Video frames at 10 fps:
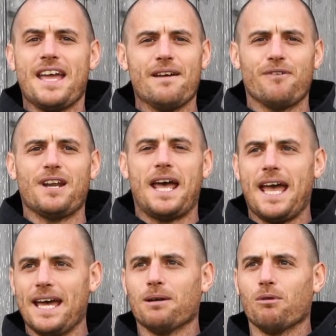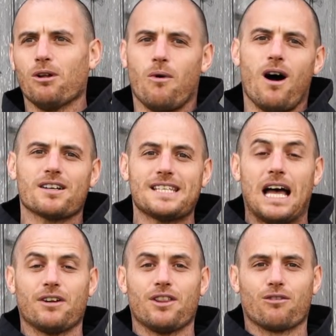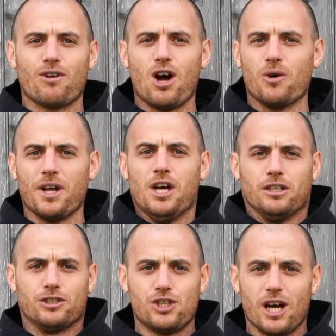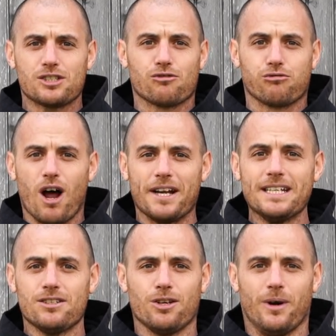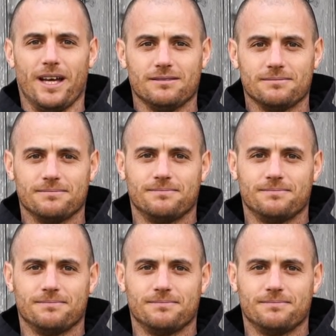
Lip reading: if an animal walks out in the road, just run into it.